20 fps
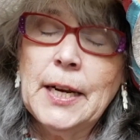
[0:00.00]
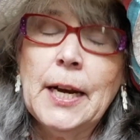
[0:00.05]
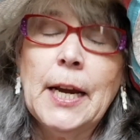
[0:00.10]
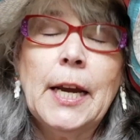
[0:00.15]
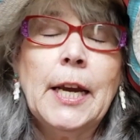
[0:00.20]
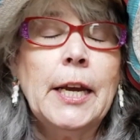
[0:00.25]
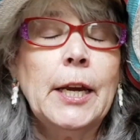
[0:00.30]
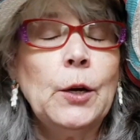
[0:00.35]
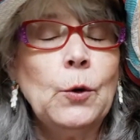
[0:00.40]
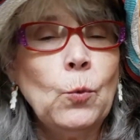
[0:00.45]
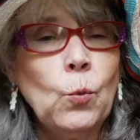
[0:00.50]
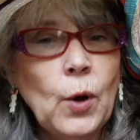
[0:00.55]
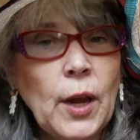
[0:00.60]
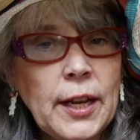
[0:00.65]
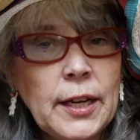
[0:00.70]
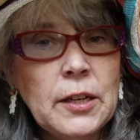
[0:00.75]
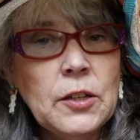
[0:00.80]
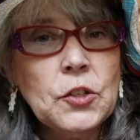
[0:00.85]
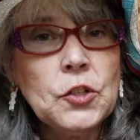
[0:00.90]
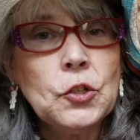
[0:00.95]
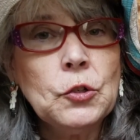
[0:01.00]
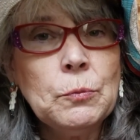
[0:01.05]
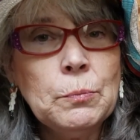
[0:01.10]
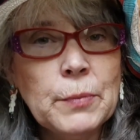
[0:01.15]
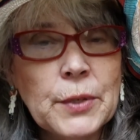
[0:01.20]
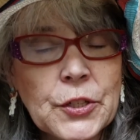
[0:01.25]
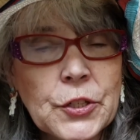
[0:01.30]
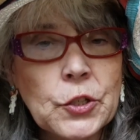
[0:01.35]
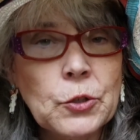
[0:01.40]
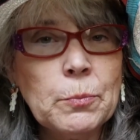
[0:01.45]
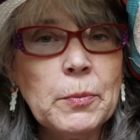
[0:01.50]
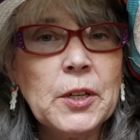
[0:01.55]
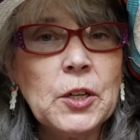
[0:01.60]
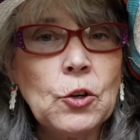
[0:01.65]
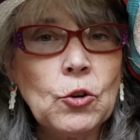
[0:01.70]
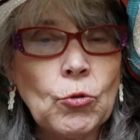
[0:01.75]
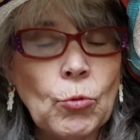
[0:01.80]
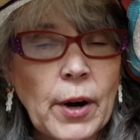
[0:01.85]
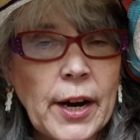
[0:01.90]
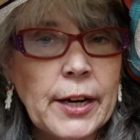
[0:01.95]
He went into Mr.
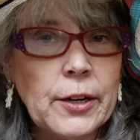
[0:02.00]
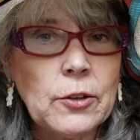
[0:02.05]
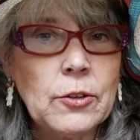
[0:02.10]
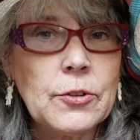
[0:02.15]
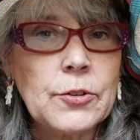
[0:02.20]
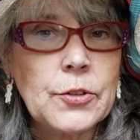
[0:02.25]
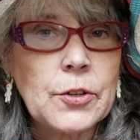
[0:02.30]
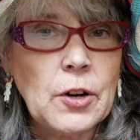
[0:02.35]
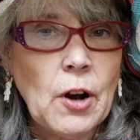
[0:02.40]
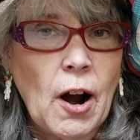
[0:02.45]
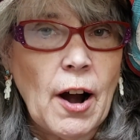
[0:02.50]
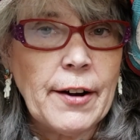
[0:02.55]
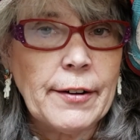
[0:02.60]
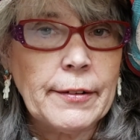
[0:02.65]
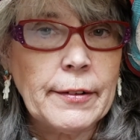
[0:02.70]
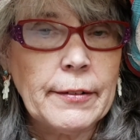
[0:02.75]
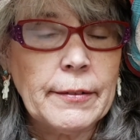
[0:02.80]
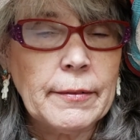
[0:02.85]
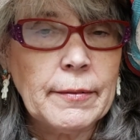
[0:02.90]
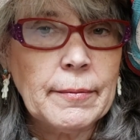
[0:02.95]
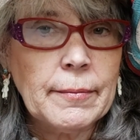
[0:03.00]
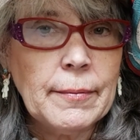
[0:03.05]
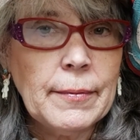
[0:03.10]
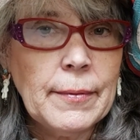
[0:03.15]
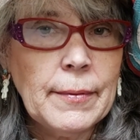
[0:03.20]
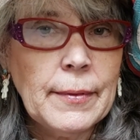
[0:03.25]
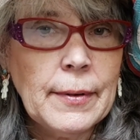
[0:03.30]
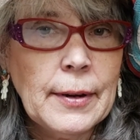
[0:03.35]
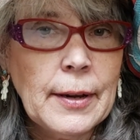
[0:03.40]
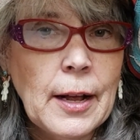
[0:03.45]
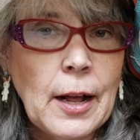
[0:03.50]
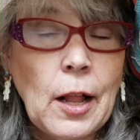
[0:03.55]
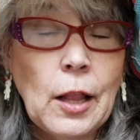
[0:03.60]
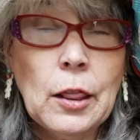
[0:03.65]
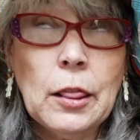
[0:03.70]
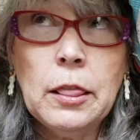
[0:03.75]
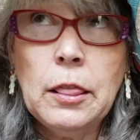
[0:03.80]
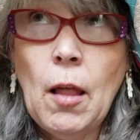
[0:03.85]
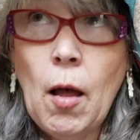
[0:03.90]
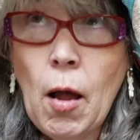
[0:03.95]
McGregor's garden,
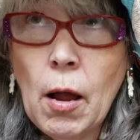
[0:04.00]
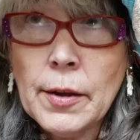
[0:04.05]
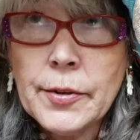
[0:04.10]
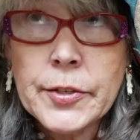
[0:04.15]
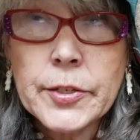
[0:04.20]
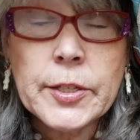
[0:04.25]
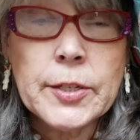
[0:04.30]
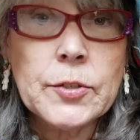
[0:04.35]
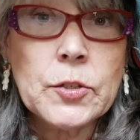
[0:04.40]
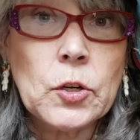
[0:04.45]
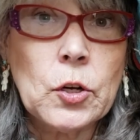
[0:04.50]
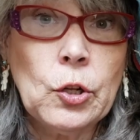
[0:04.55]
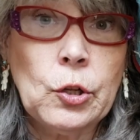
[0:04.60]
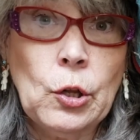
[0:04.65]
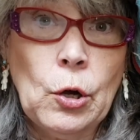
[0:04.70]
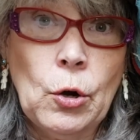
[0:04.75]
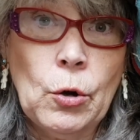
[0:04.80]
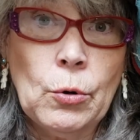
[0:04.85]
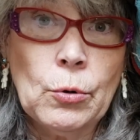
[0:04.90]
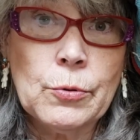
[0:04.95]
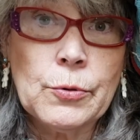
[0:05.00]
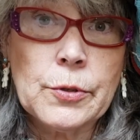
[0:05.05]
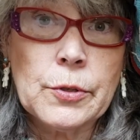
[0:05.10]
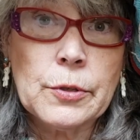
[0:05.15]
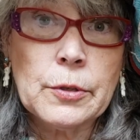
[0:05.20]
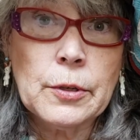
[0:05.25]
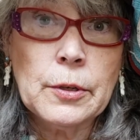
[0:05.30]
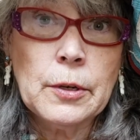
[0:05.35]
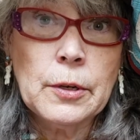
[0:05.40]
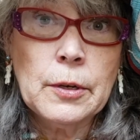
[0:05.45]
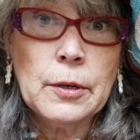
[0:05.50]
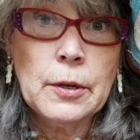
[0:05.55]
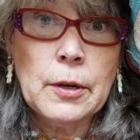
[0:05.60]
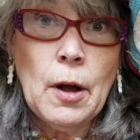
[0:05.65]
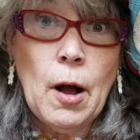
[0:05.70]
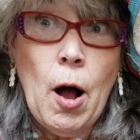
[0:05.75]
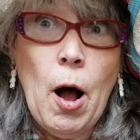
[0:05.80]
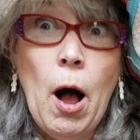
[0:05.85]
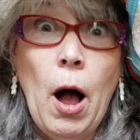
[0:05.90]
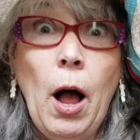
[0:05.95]
lost his clothes,
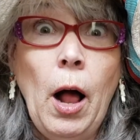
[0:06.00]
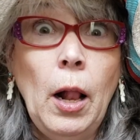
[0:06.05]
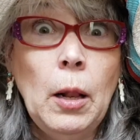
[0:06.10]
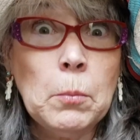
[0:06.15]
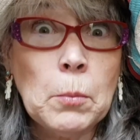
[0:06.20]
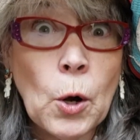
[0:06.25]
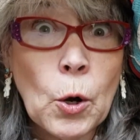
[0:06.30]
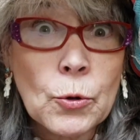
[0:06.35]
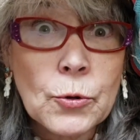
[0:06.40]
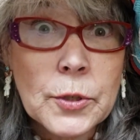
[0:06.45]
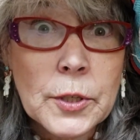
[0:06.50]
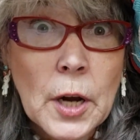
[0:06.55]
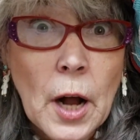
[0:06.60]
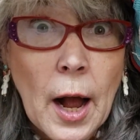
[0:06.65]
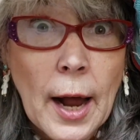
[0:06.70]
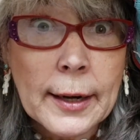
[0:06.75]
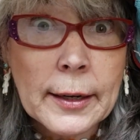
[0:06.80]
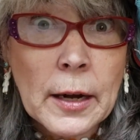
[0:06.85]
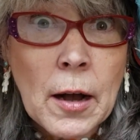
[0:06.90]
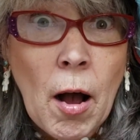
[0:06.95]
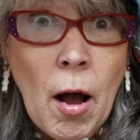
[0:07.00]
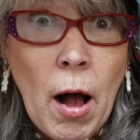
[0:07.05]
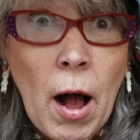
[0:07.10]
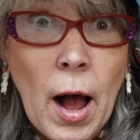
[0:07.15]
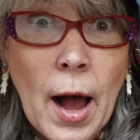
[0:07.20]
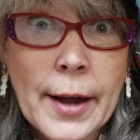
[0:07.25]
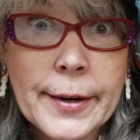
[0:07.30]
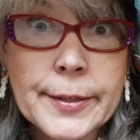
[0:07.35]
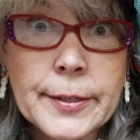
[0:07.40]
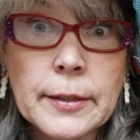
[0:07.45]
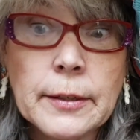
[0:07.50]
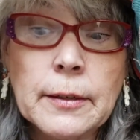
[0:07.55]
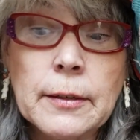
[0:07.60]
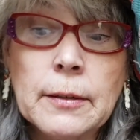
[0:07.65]
almost got caught.